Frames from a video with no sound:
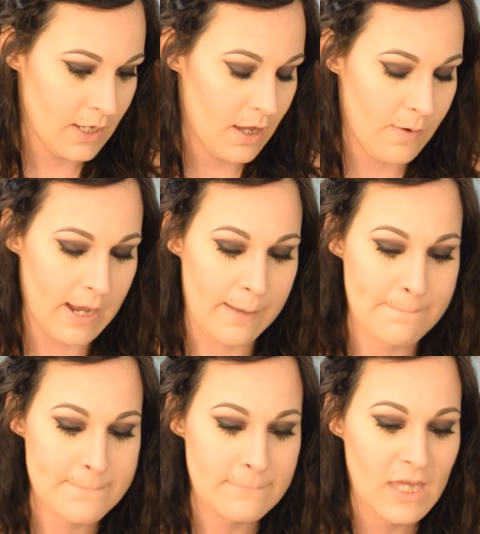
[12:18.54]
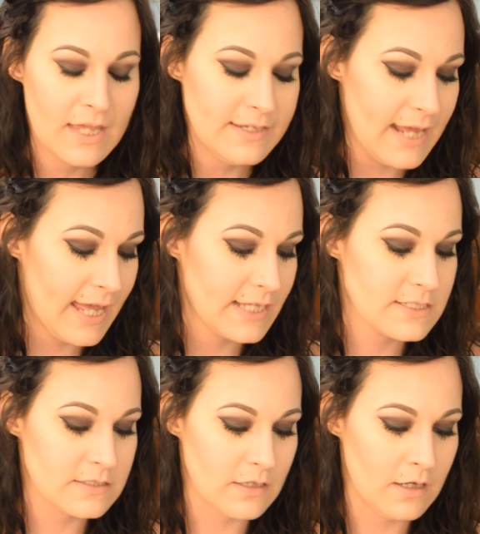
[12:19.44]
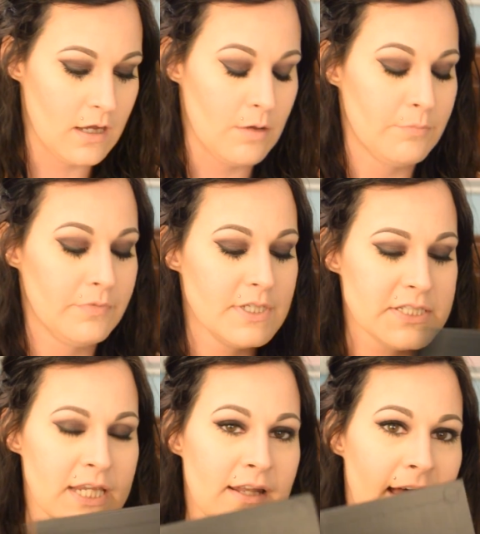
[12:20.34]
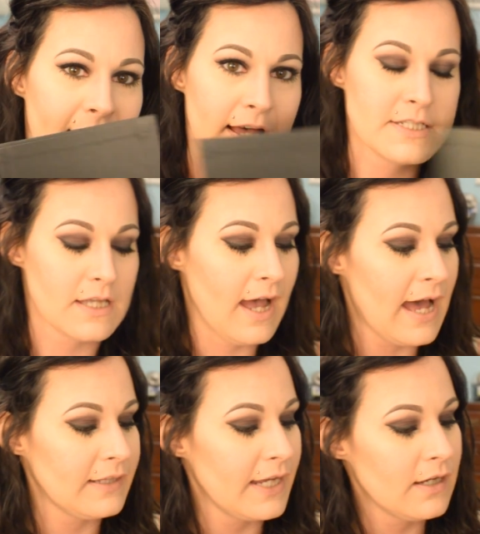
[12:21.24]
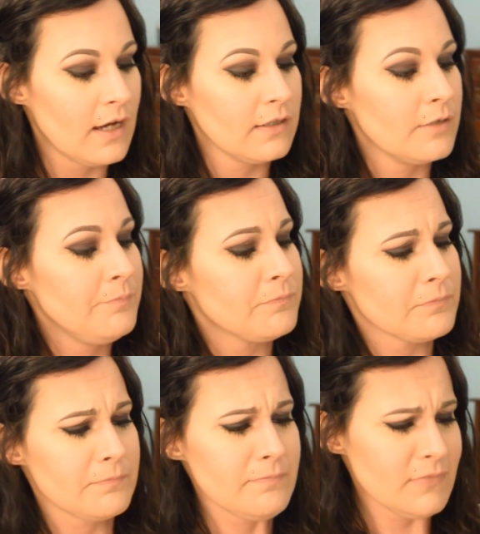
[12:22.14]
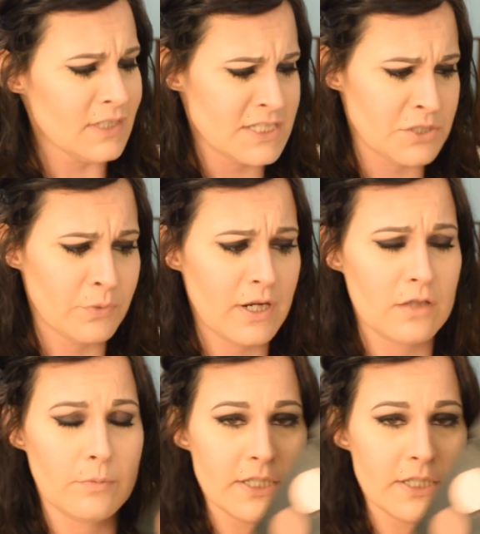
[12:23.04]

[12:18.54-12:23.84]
Okay. Next, this kit has a highlight color. It's the one all the way